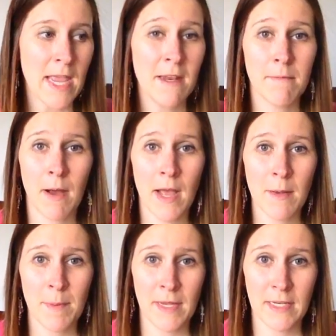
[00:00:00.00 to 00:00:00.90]
In my
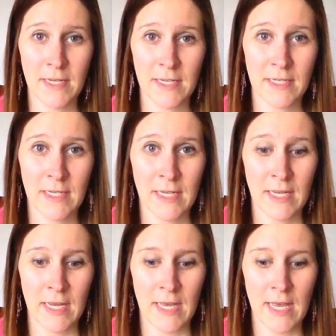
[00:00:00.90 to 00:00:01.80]
opinion,
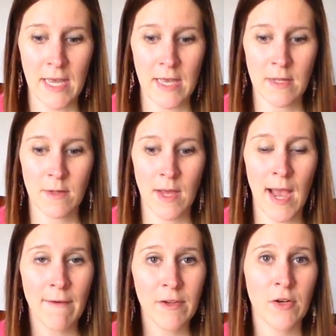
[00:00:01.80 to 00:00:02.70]

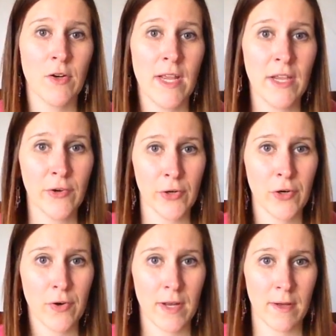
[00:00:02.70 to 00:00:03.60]
having her in her
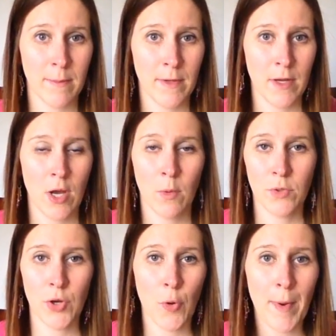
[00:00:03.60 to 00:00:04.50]
crib,
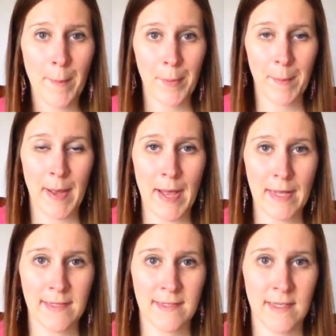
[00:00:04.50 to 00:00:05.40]
no bumper
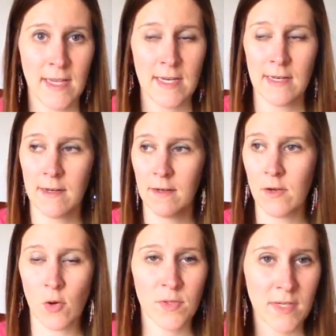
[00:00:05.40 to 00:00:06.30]
pads,
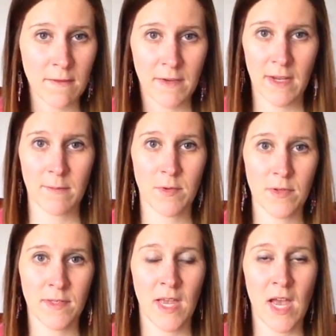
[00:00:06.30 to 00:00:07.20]
no stuffed
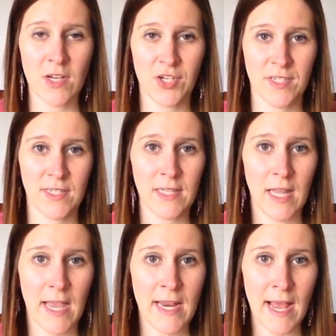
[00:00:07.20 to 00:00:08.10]
animals, just a
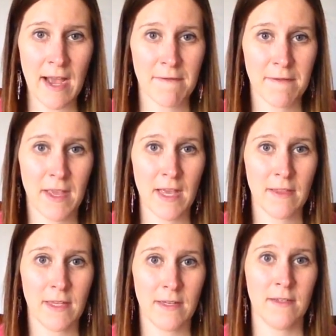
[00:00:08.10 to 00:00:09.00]
light
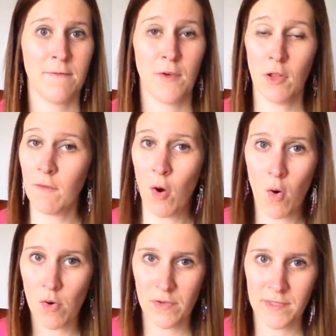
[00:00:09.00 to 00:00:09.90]
Afghan that is full of
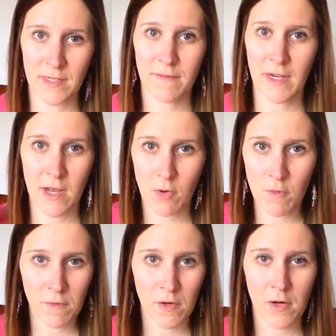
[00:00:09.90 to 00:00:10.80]
holes, that if it got
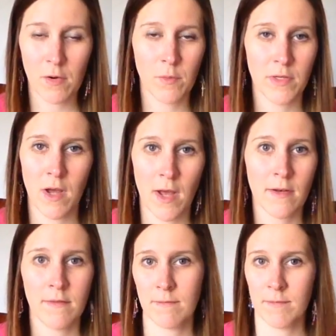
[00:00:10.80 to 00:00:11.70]
over her, it would not
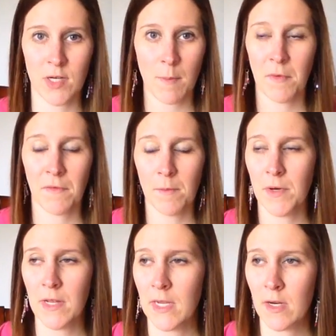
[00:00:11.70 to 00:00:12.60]
stop her from
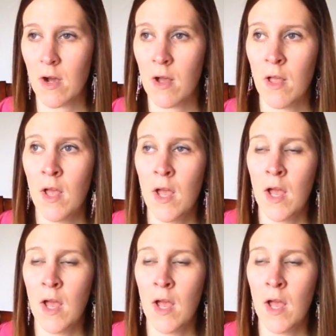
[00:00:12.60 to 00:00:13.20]
breathing at all.